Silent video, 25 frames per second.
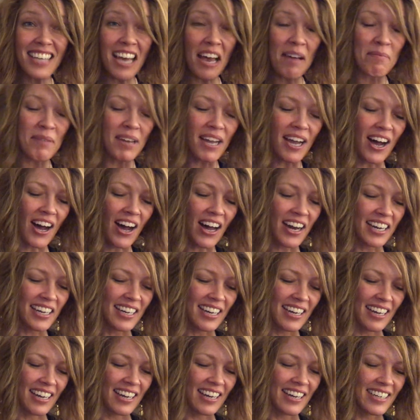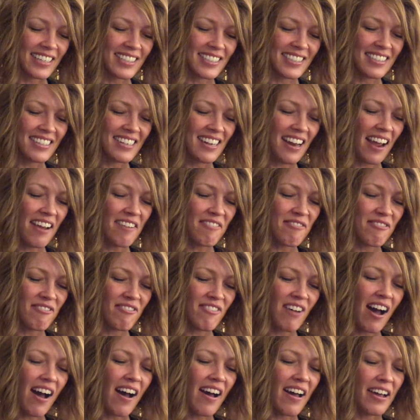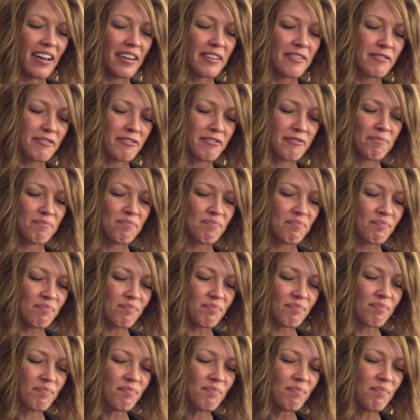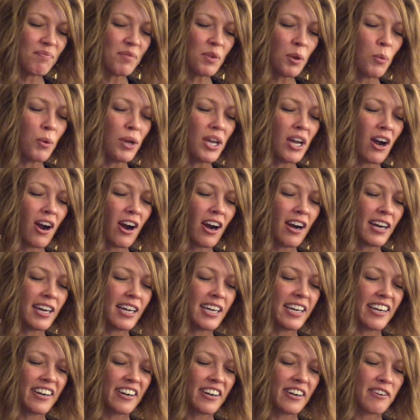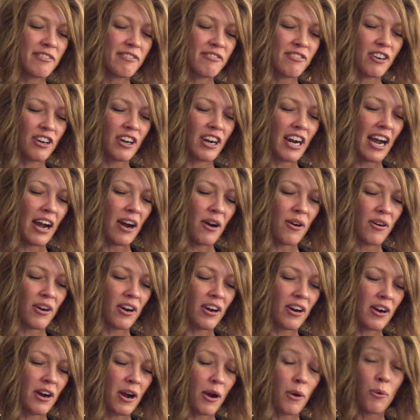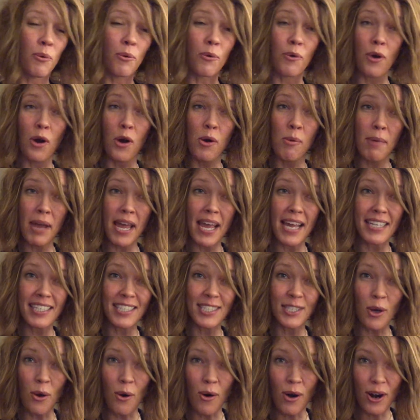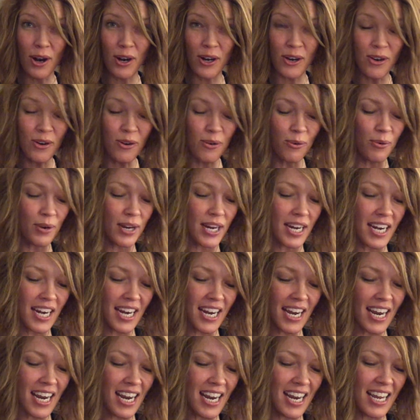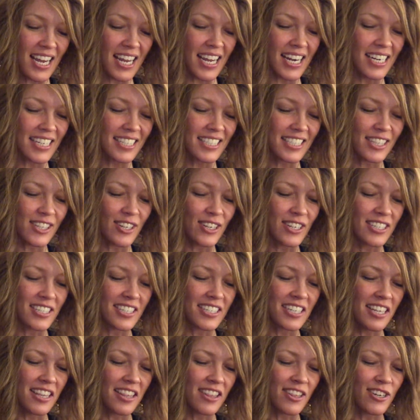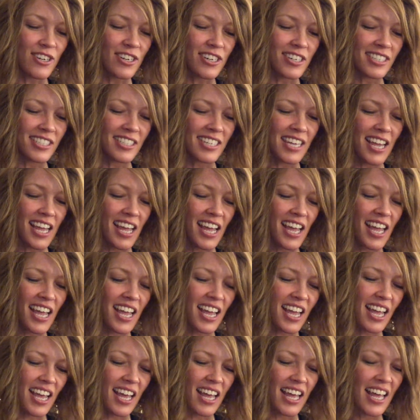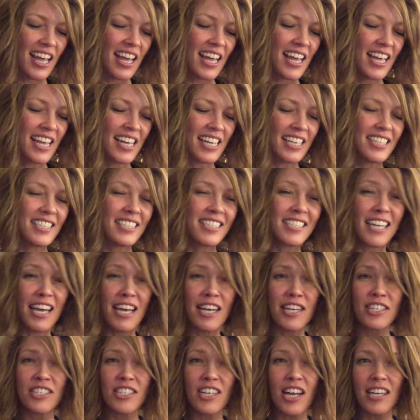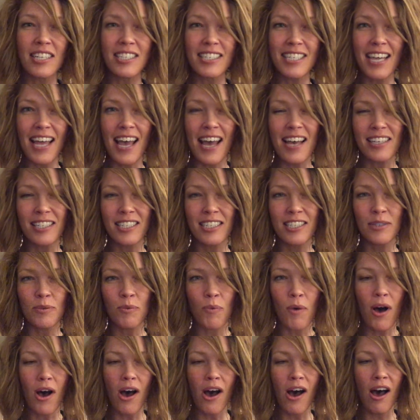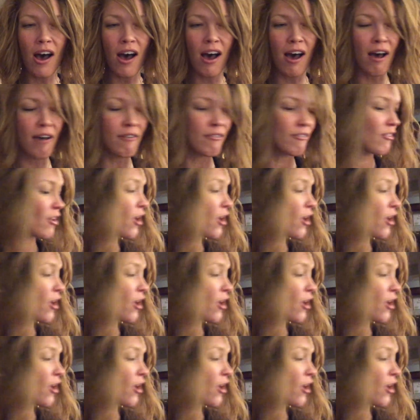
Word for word: happy Hanukkah. It's night five. We are here for our romance oracle reading. It is Thirsty Thursday. C'est jeudi à soif.